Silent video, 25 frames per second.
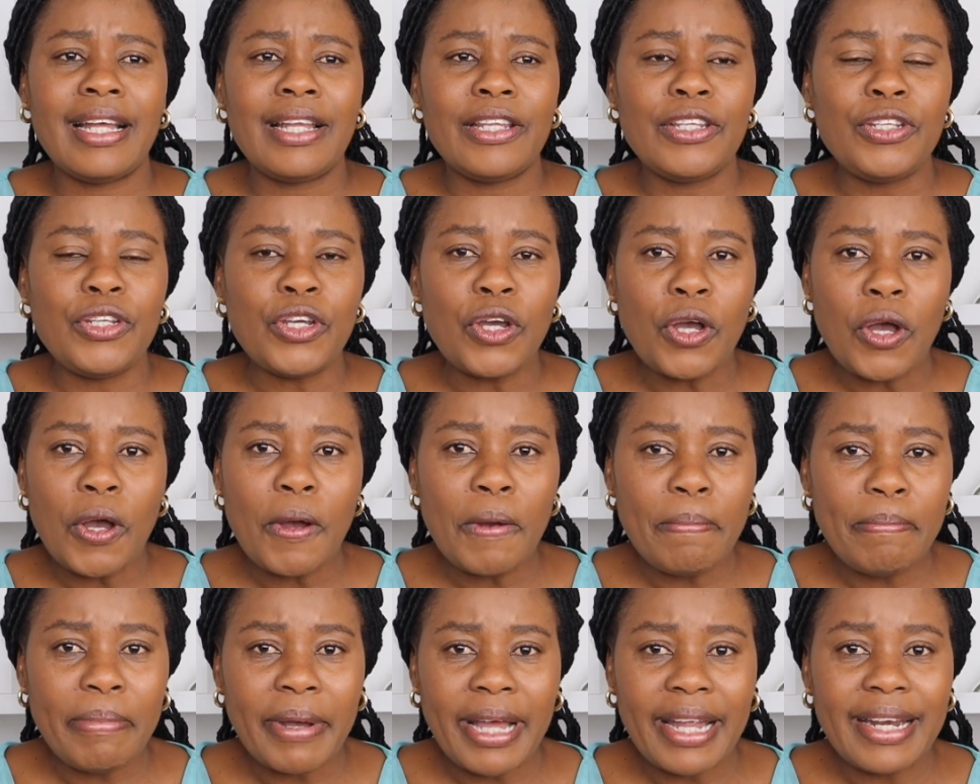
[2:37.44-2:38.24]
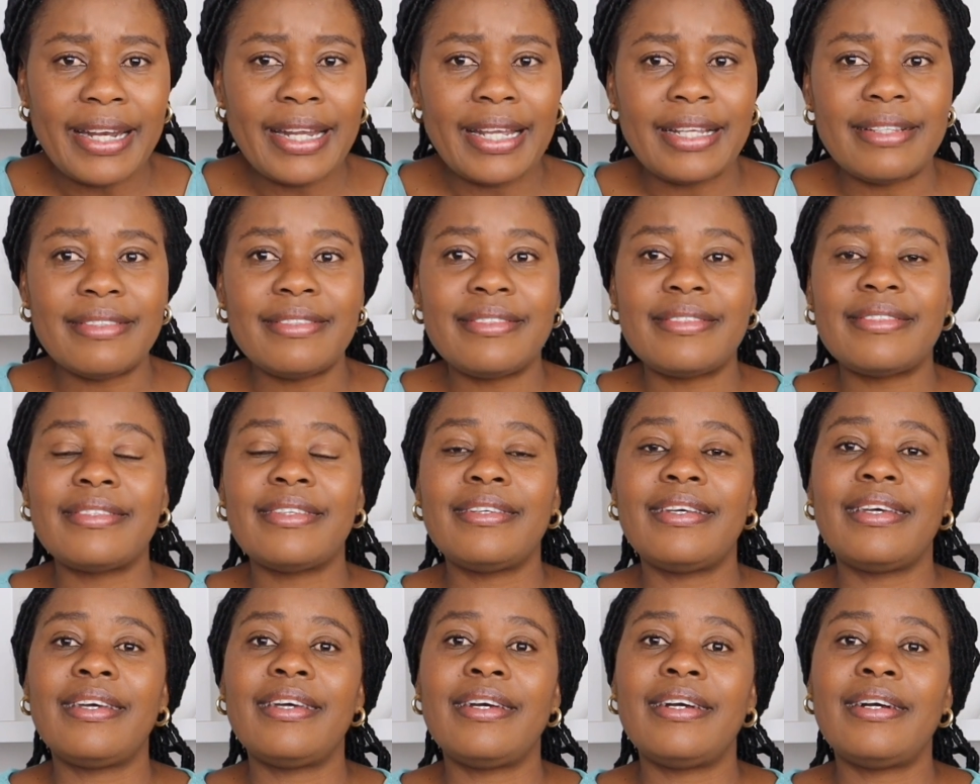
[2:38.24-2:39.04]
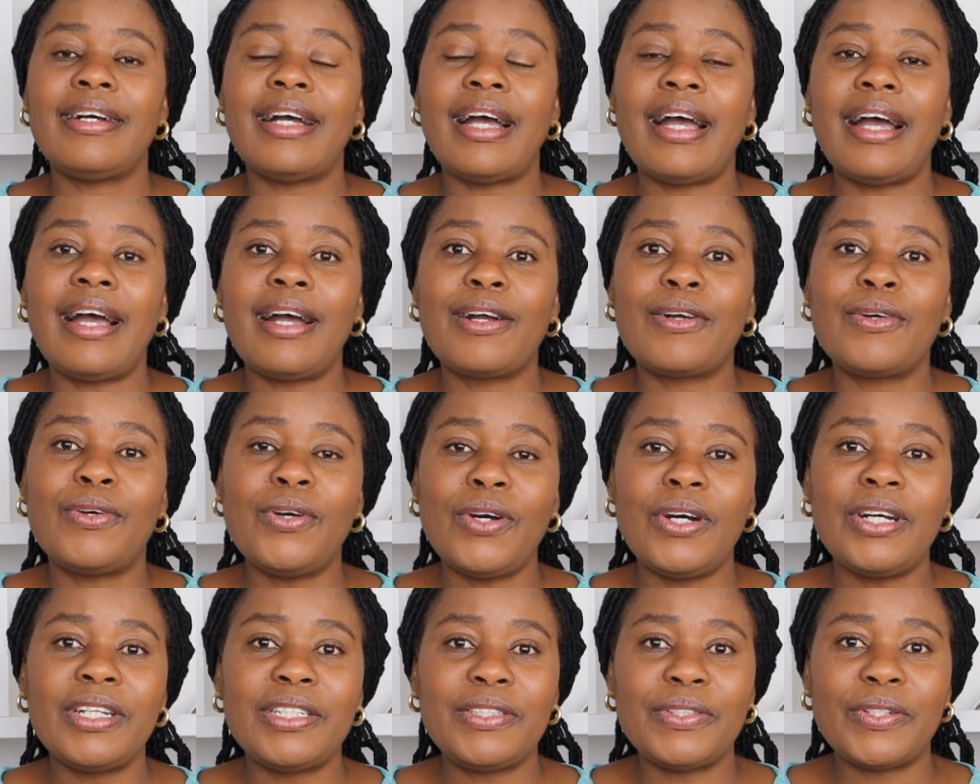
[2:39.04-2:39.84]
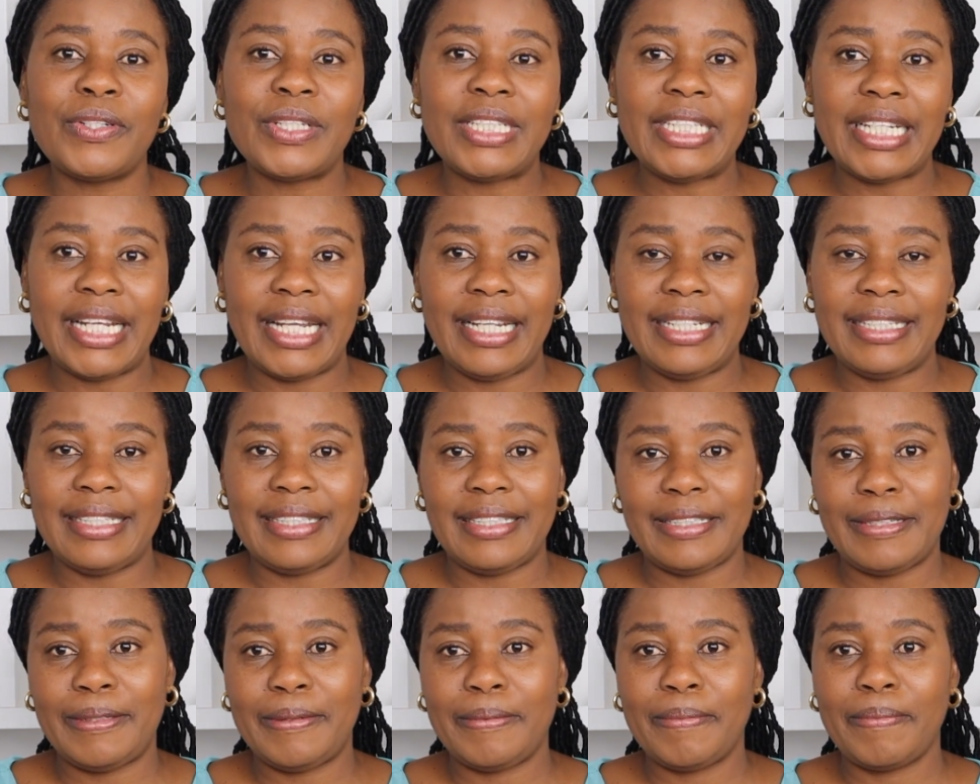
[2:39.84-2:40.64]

your parents are God ordained.